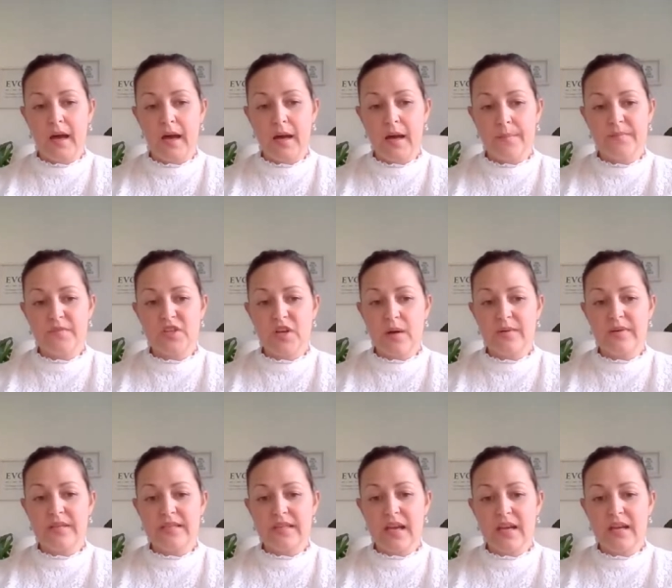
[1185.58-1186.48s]
Um, so I
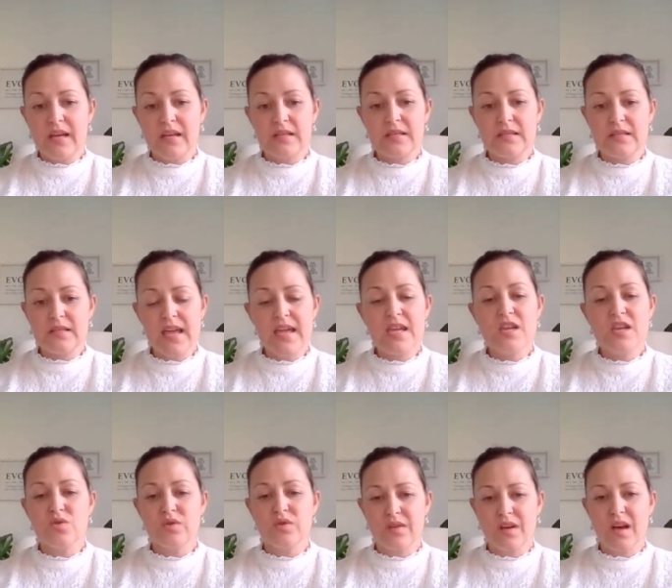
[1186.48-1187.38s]
would say
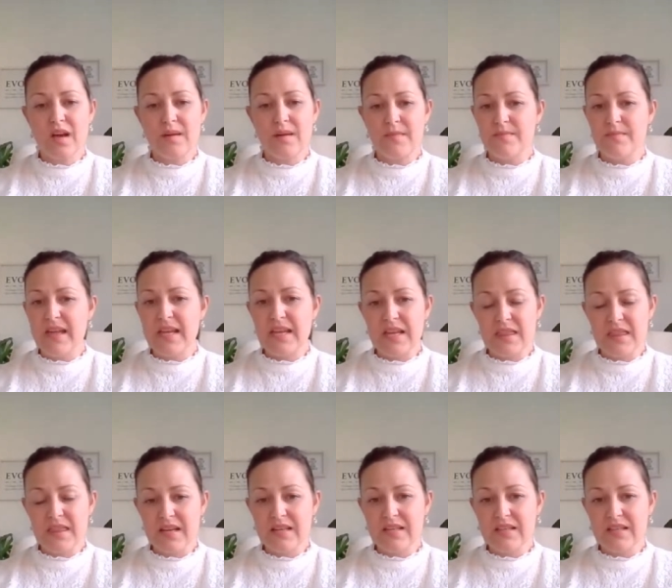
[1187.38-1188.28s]
take your time in
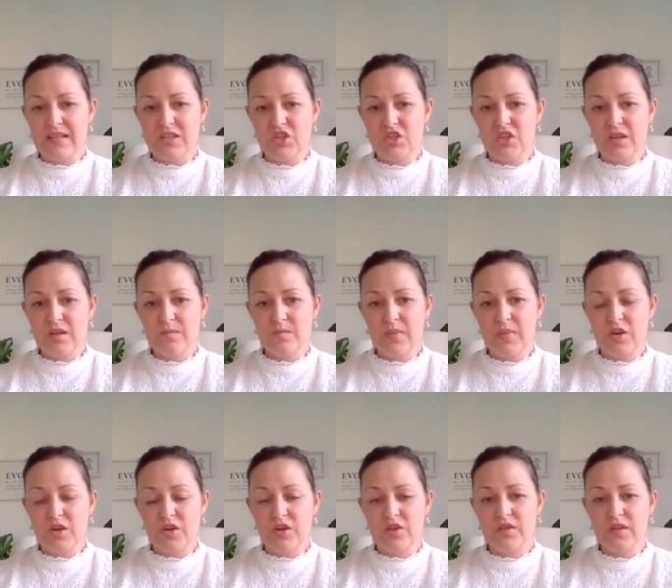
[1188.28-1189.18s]
making that decision,
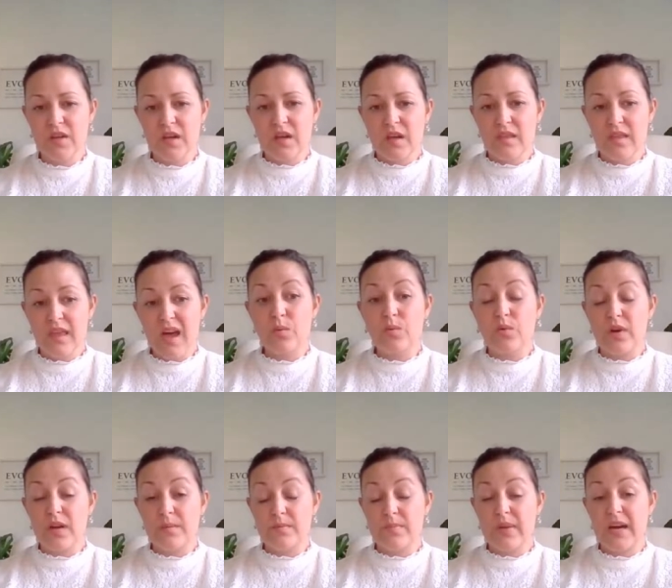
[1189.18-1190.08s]
because that
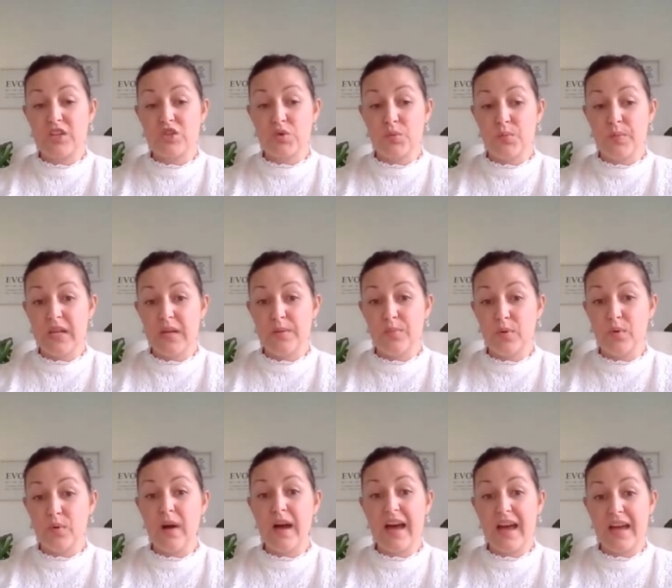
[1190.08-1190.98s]
will impact your
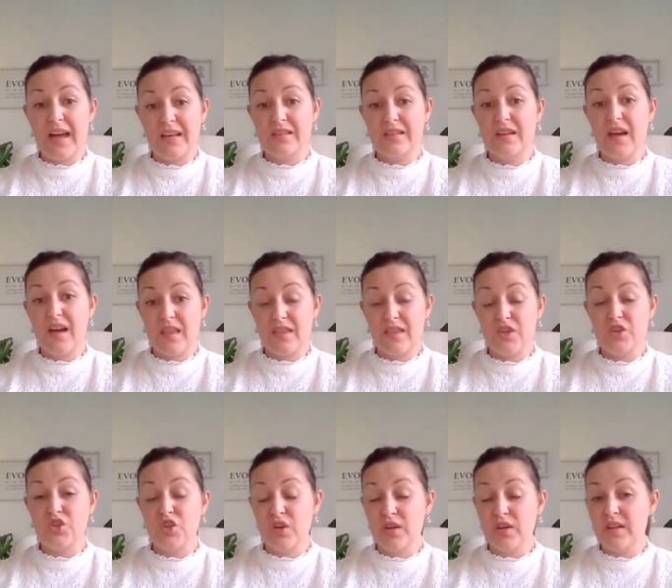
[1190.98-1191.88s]
people and, and the
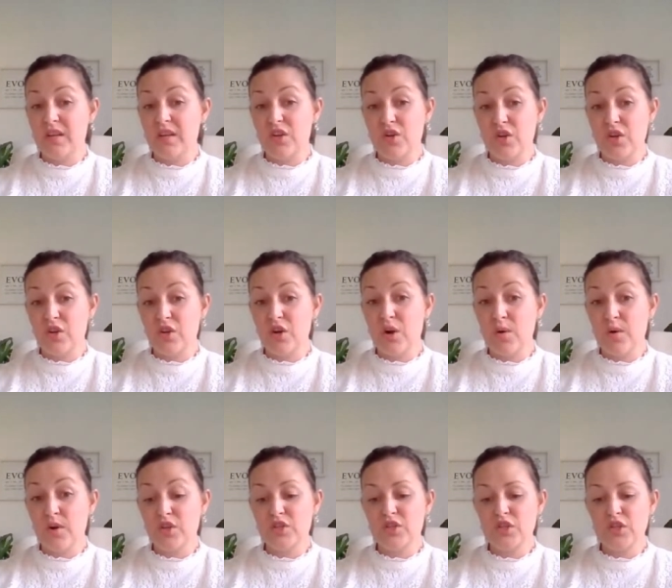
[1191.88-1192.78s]
journey that you're going to
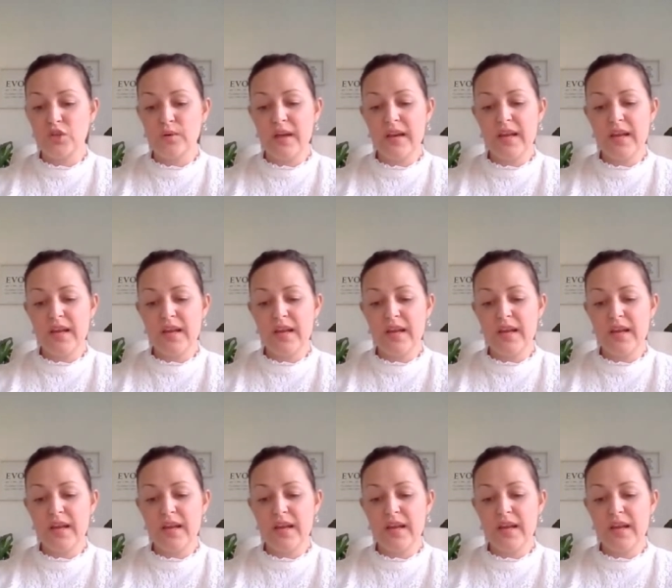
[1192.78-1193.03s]
go on to.